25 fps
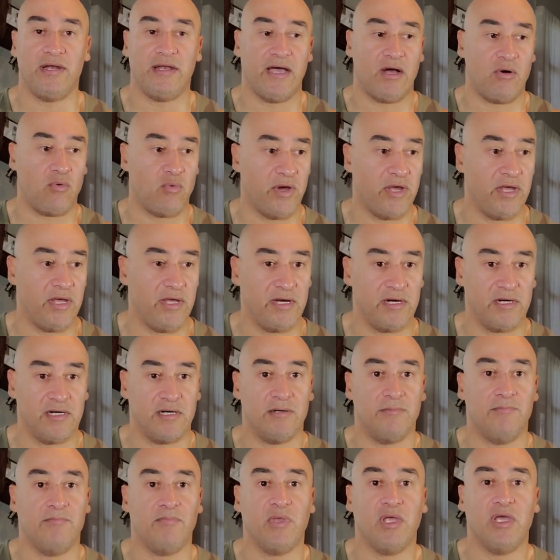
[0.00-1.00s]
That way,
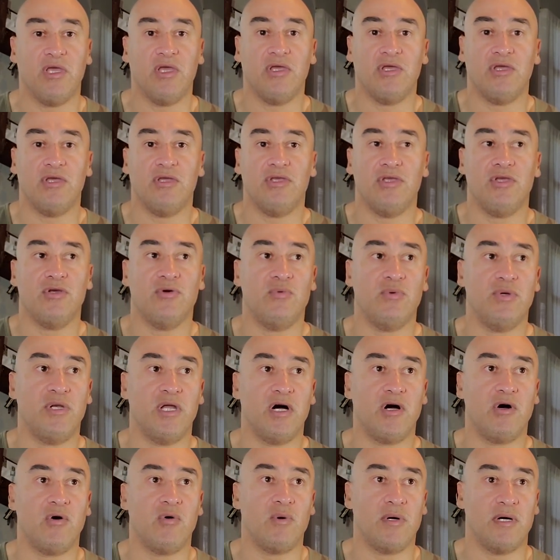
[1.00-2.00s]
you
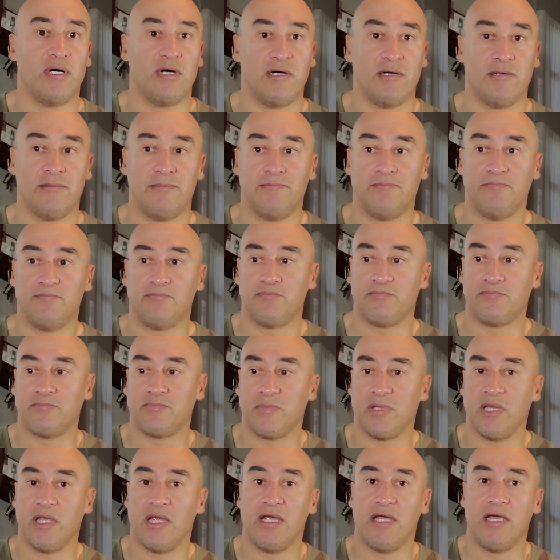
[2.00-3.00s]

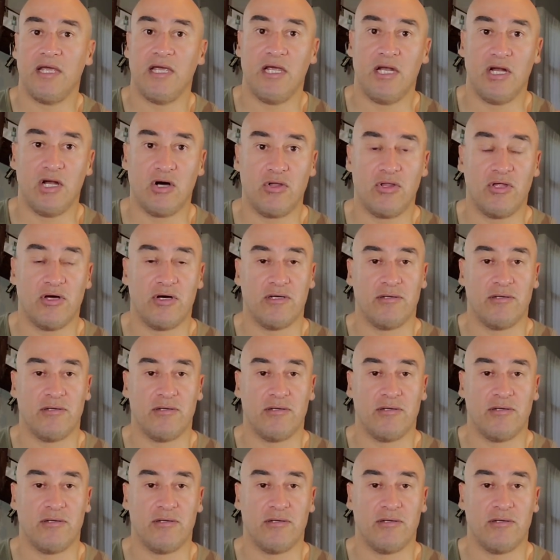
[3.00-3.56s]
know,